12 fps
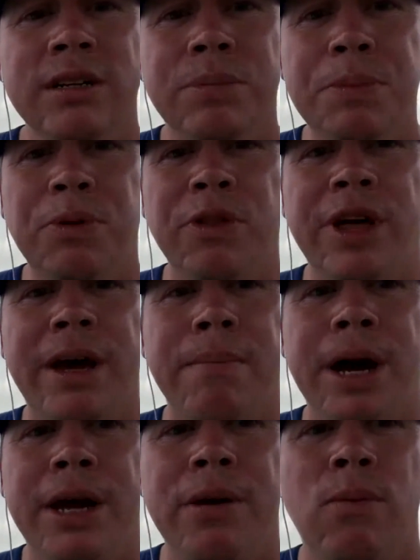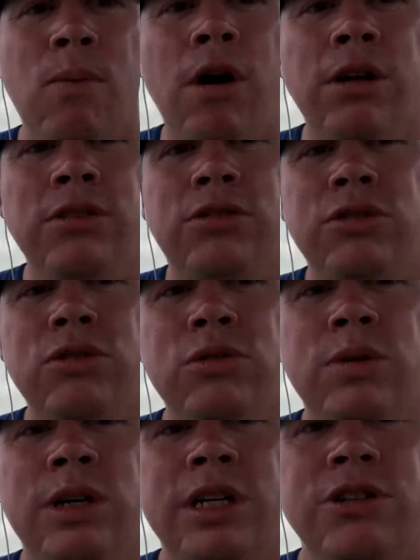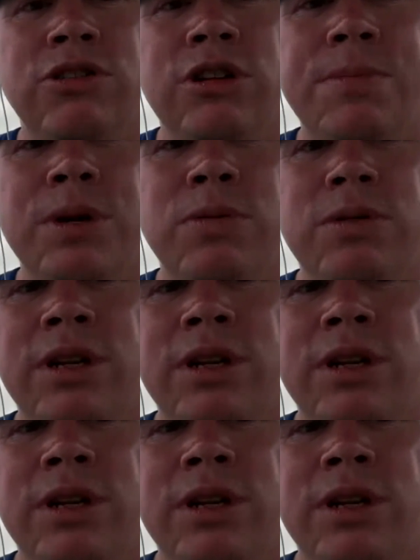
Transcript: people that might want to contribute